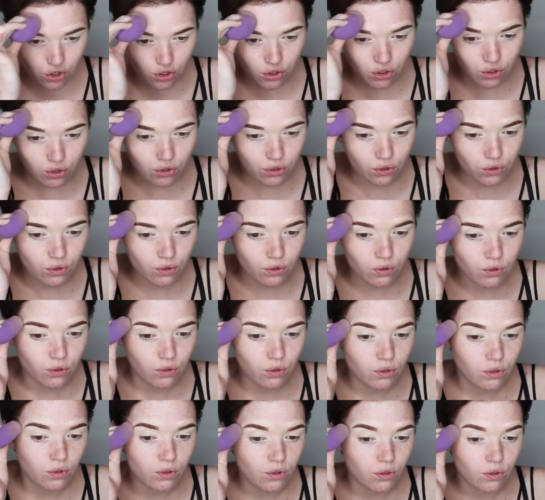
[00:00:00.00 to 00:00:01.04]
to
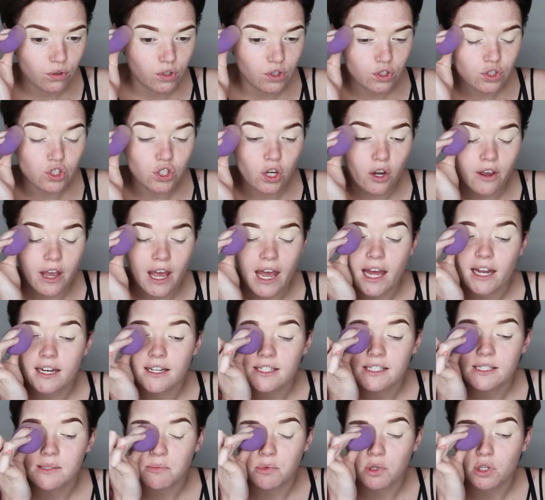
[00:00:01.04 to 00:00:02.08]

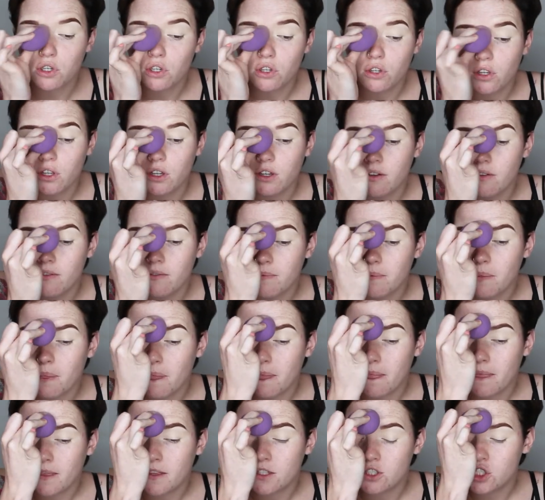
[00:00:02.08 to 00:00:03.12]
Johannesburg.
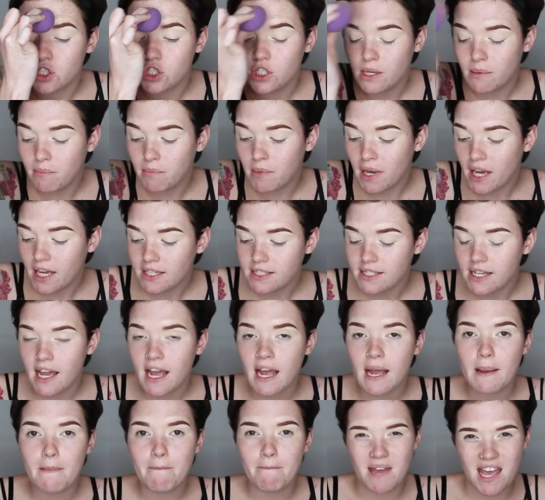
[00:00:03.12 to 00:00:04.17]
She met
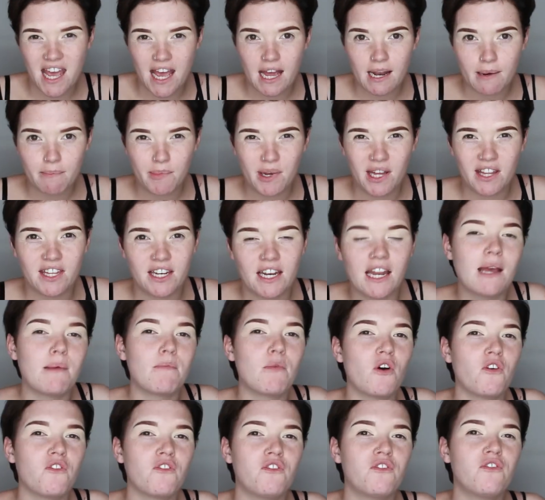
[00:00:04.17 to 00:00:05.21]
a man by the name
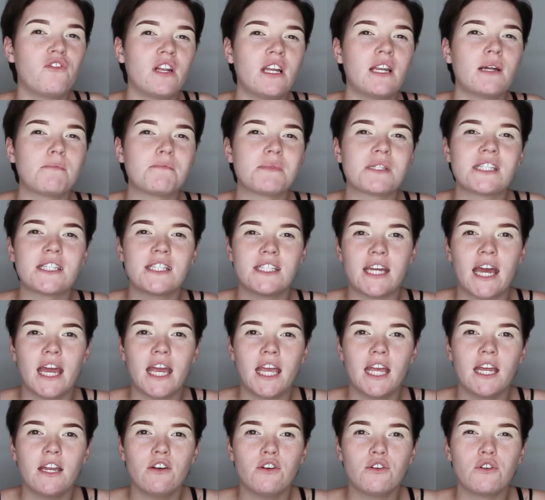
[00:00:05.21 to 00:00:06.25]
of Philip
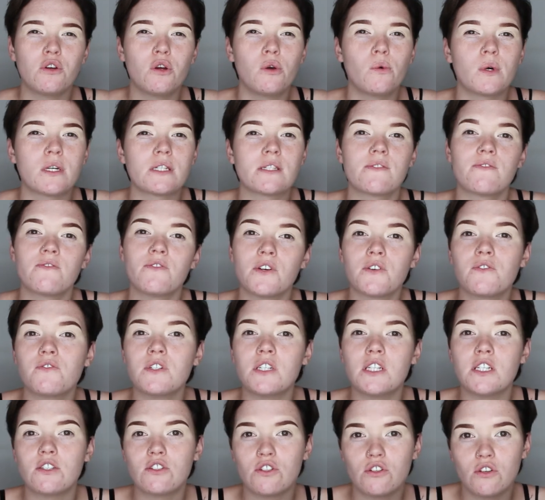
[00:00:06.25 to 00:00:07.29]
Steyn, who was
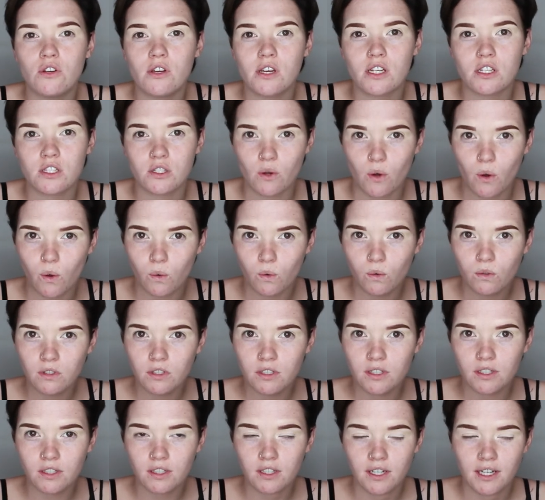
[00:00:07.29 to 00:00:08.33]
fifty-two years old.